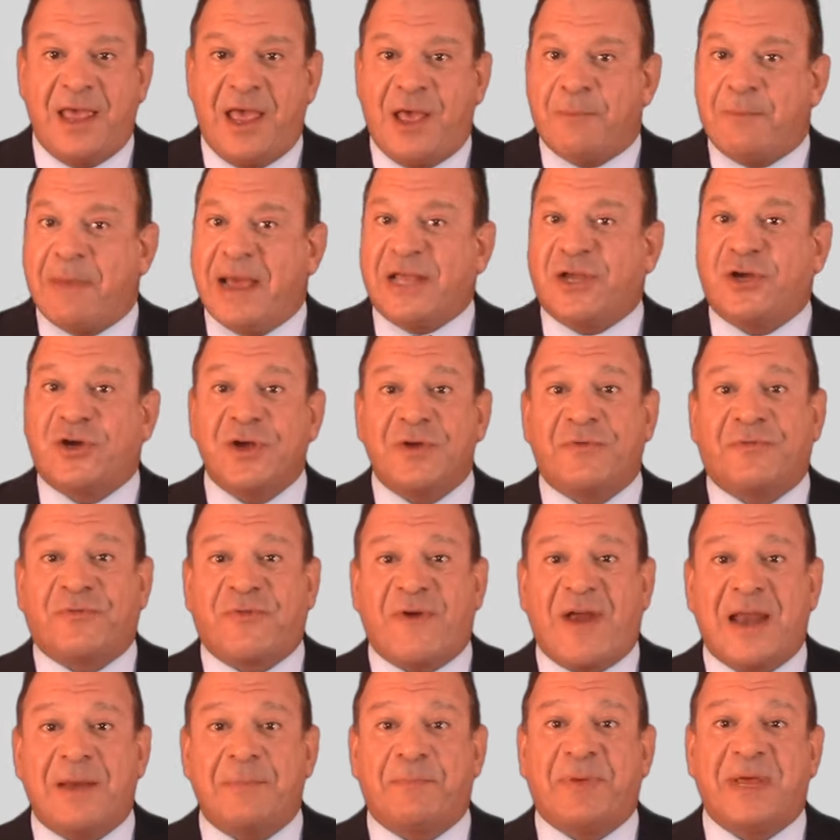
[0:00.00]
My good
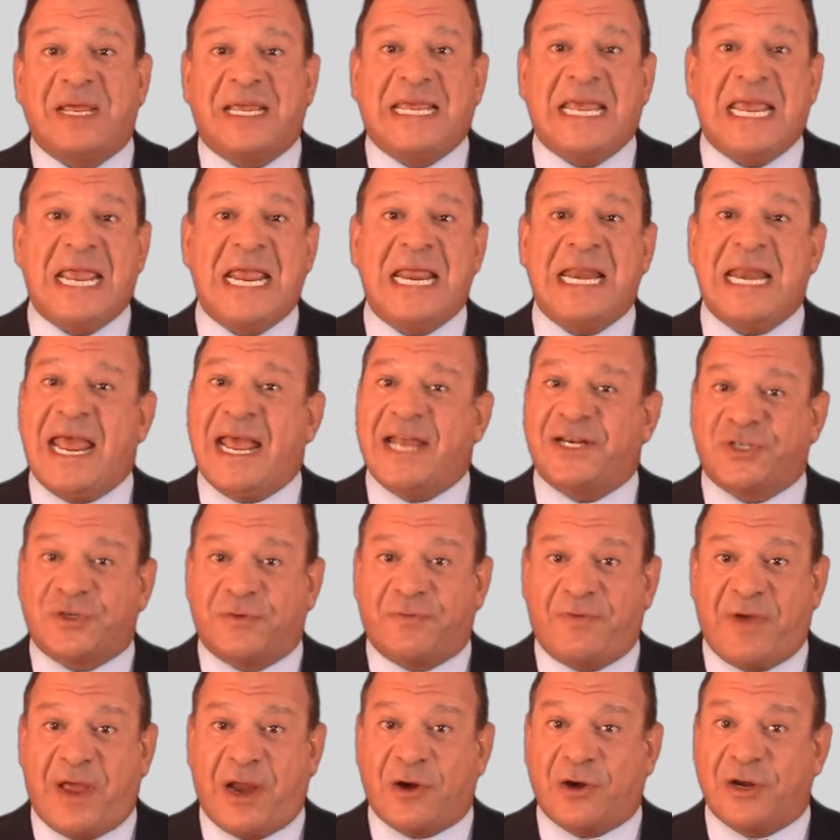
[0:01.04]
friend Pegine
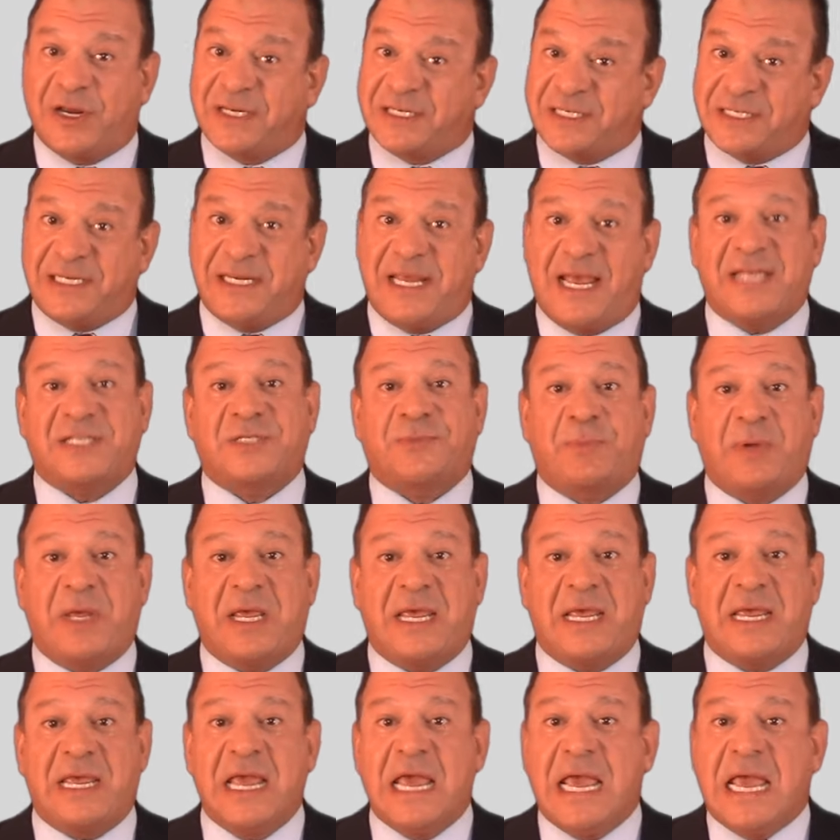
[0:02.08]
Echevarria,
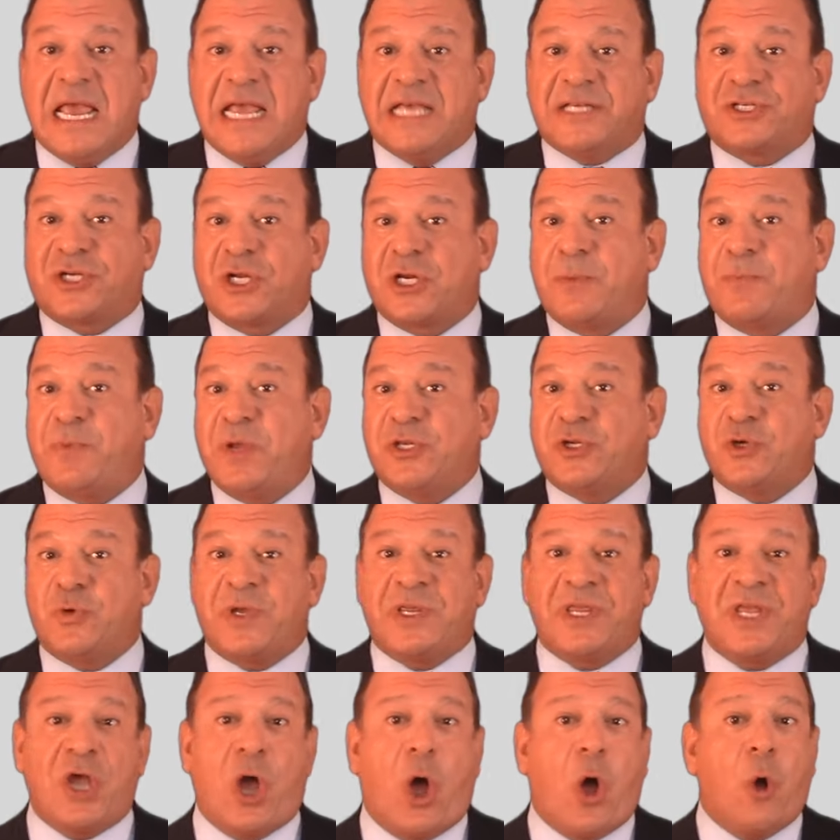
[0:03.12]
CSP, is going to be doing
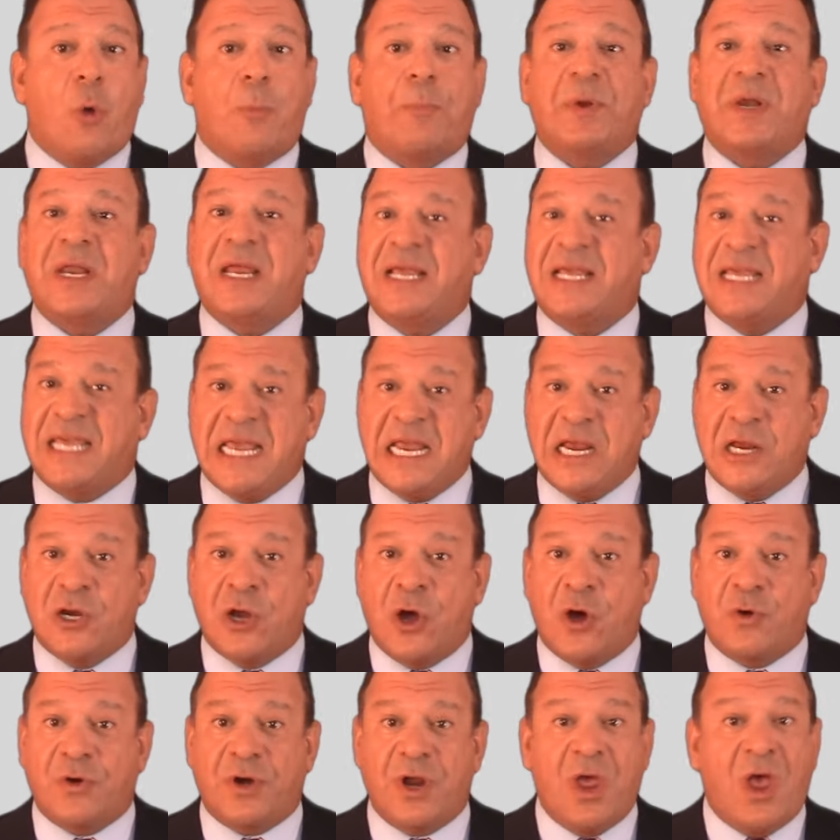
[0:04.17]
the opening
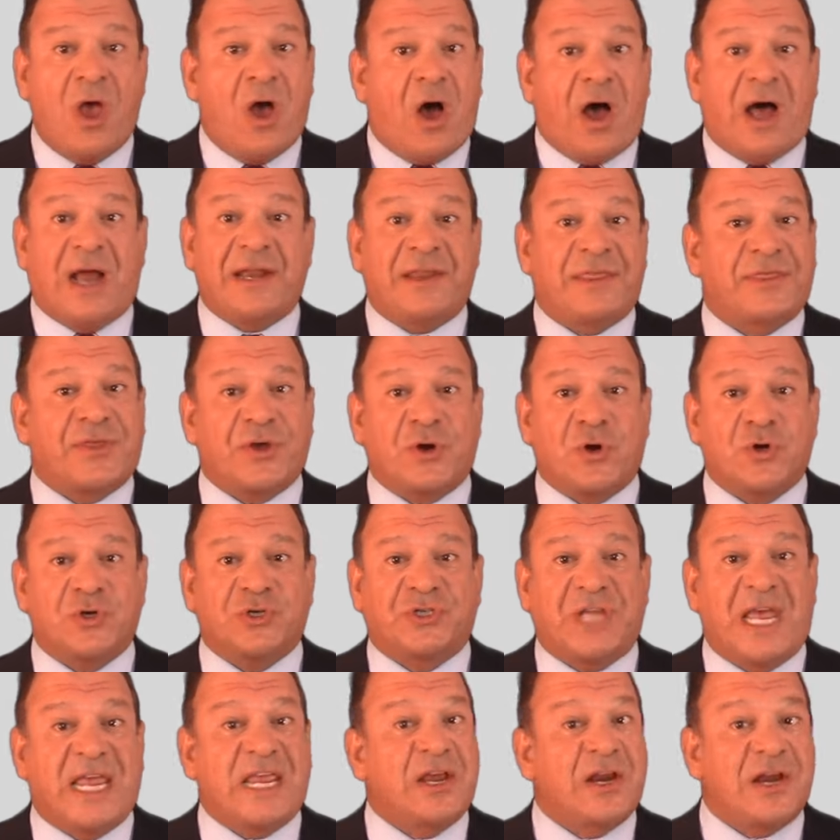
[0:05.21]
keynote on
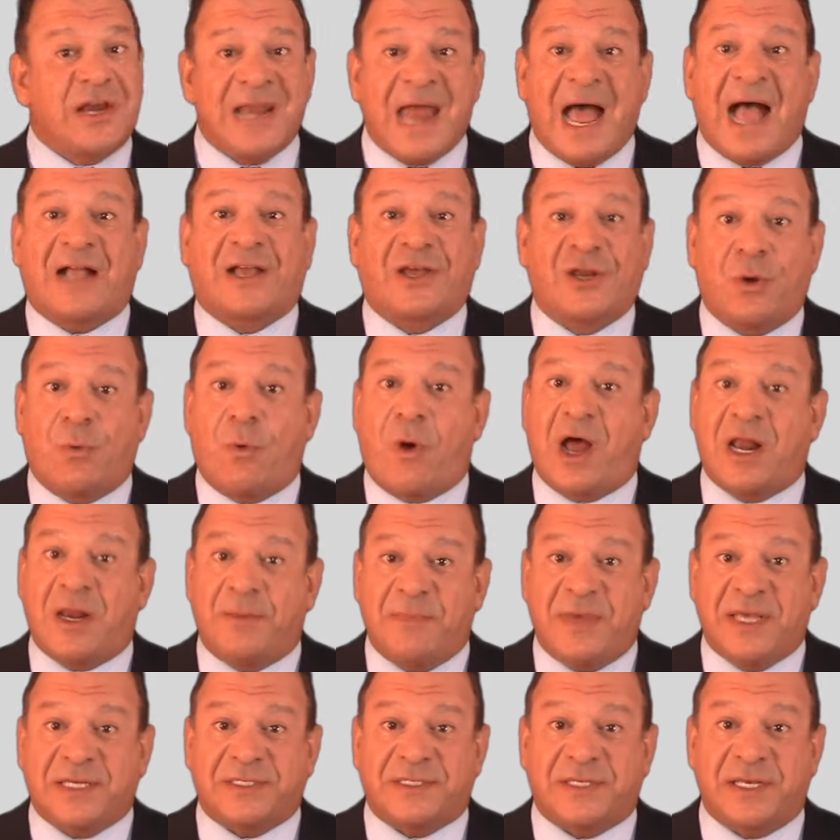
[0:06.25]
Thursday. You're not going to want to
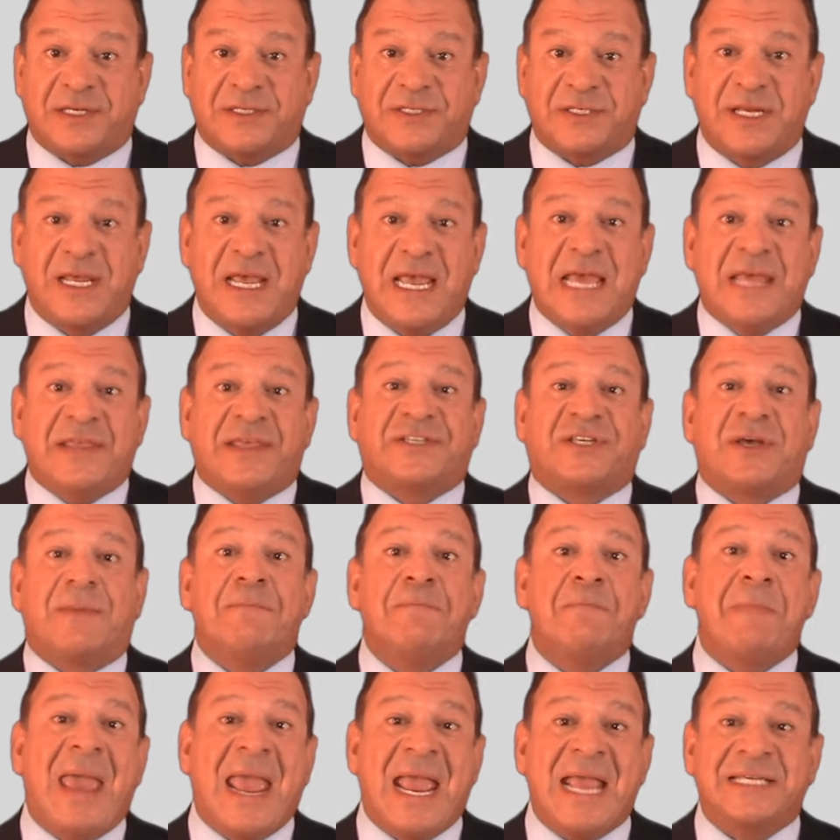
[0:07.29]
miss this. There's
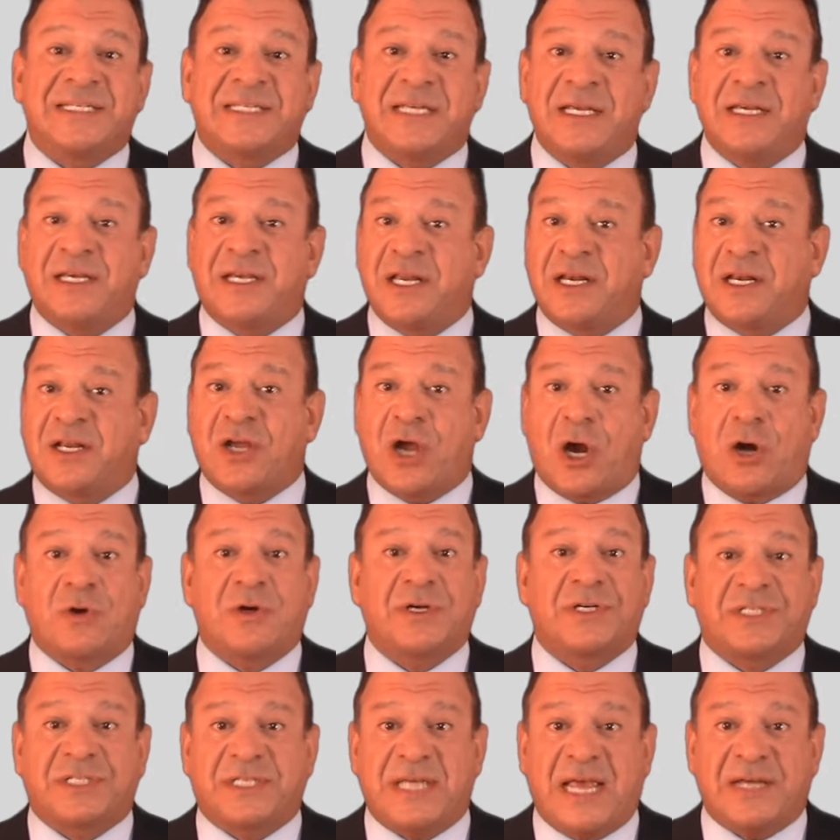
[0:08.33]
amazing concurrent
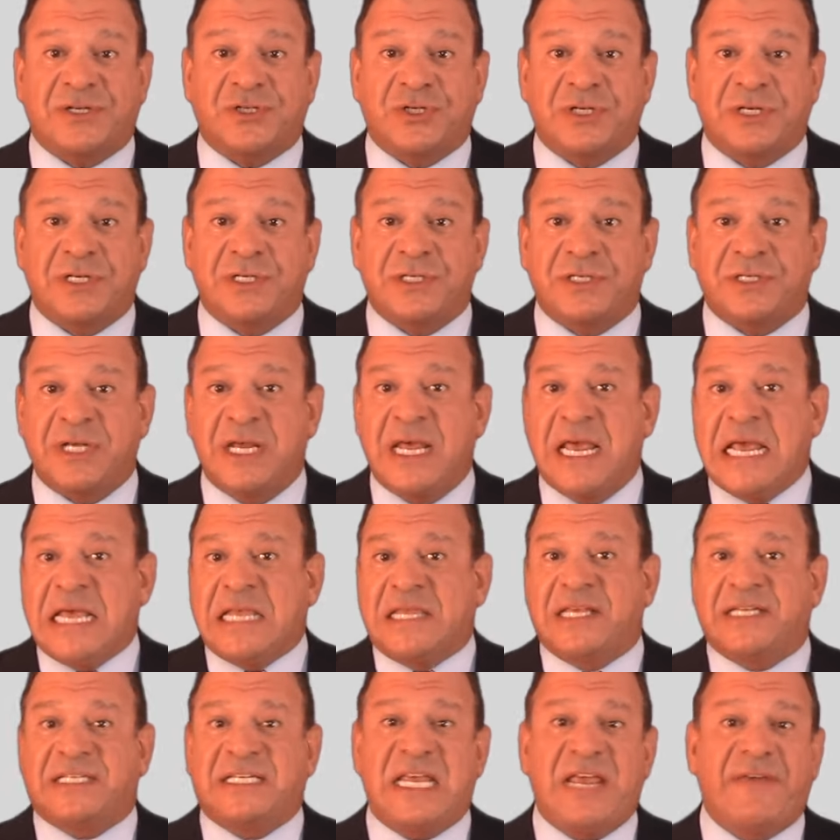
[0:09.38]
sessions.
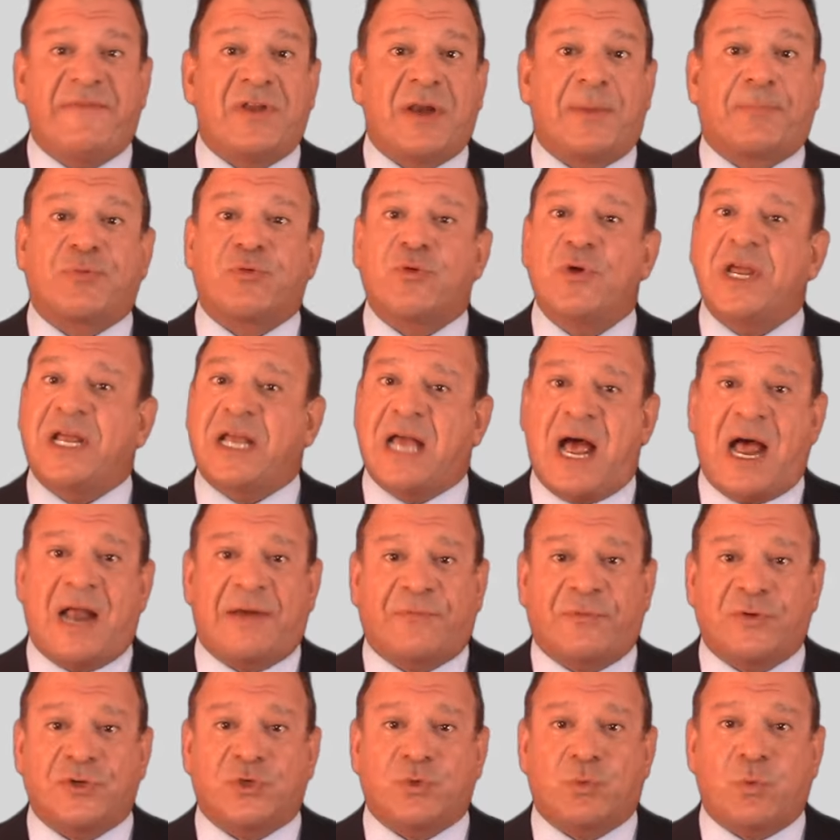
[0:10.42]
There's even a
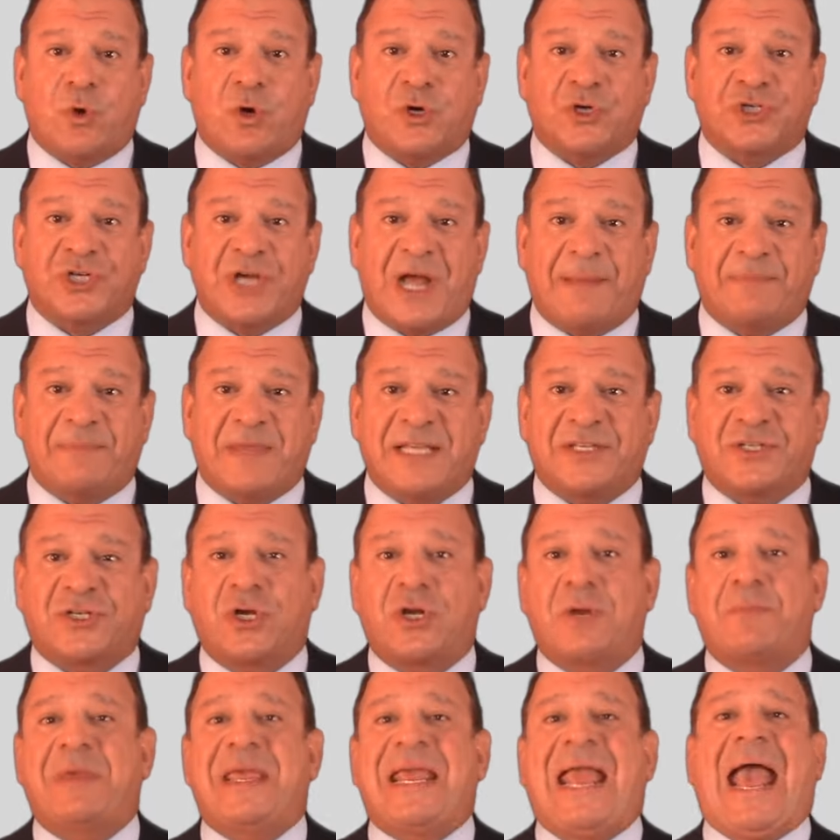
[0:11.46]
pre-conference workshop that's going
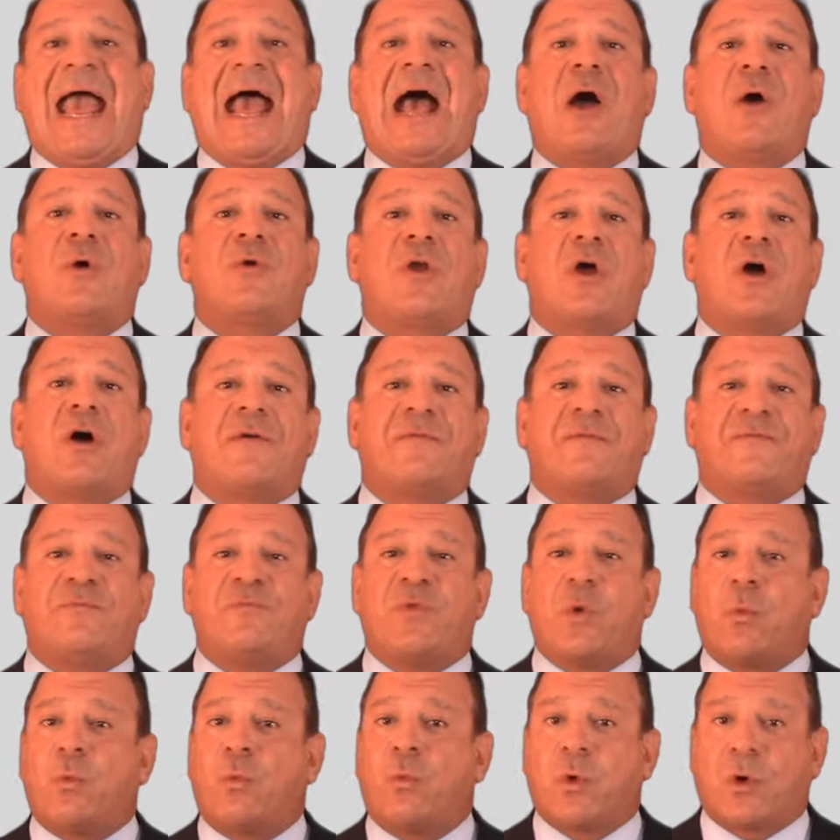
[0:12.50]
to be out of the
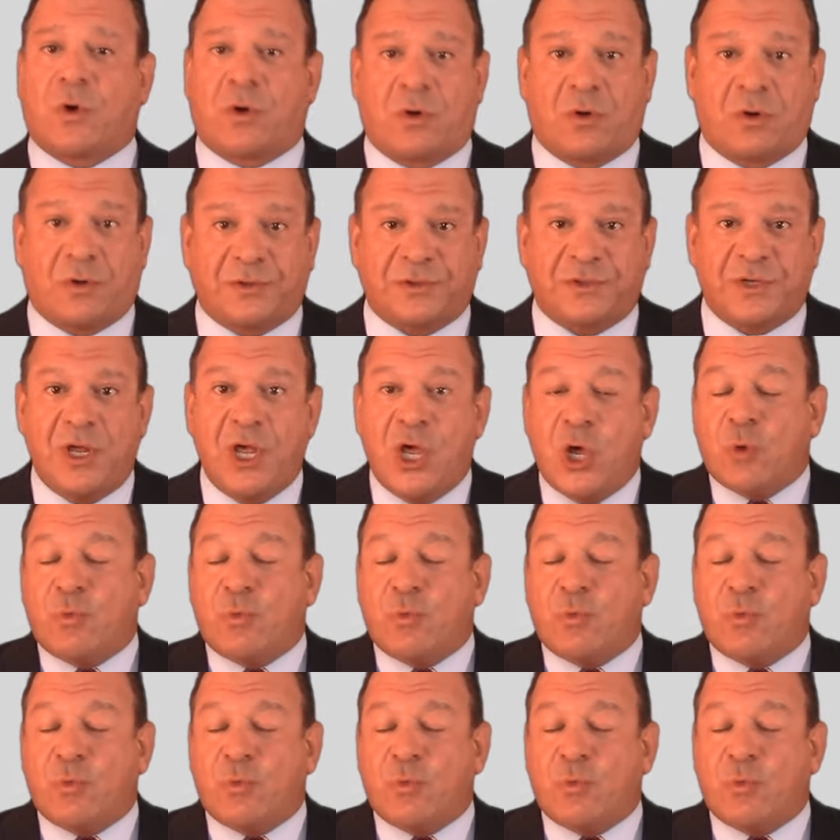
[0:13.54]
world.